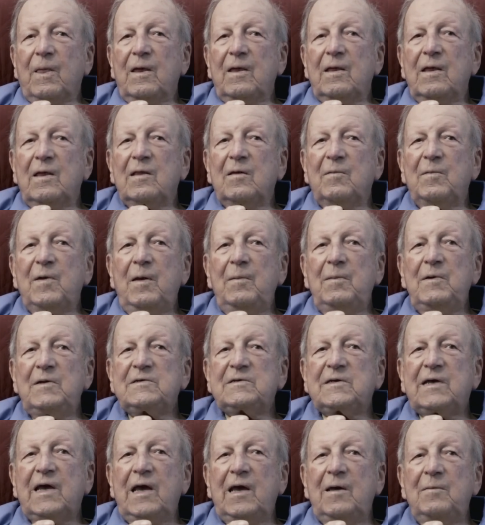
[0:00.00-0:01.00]
and the
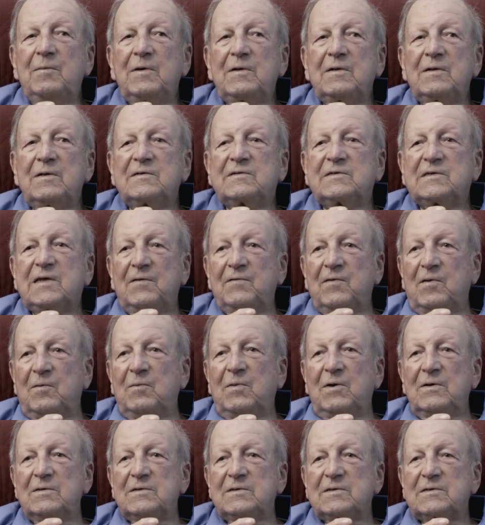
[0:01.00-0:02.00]
babies came in 7
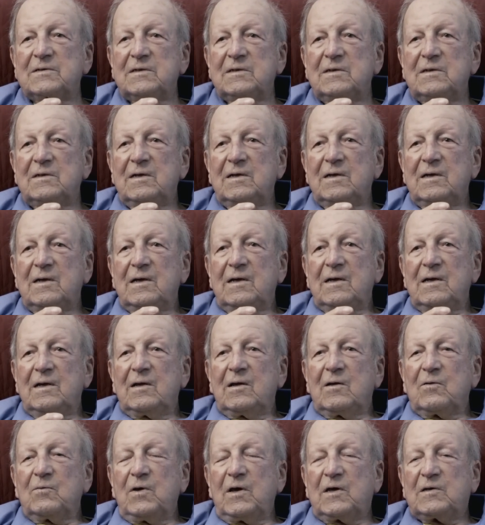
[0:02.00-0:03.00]
months.
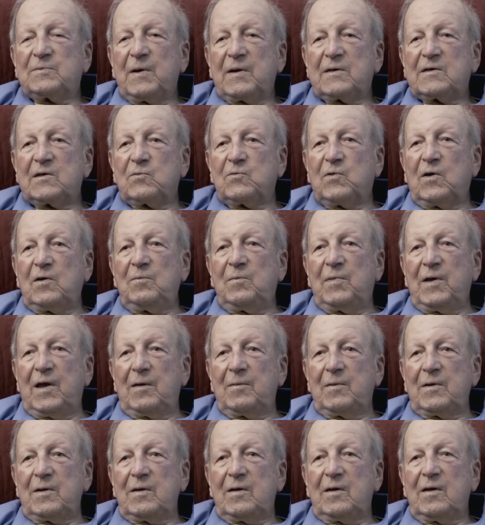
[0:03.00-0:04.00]
We expected 1
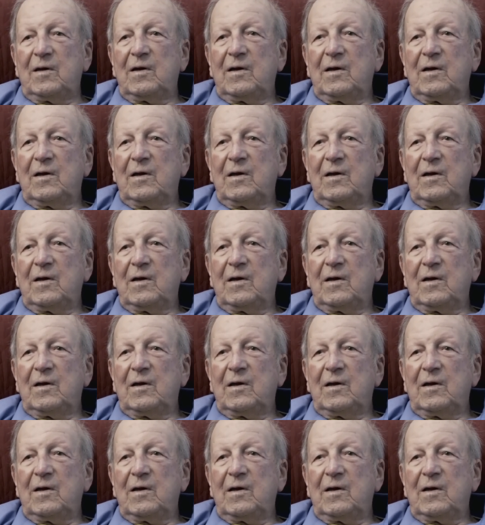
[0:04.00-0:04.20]
baby.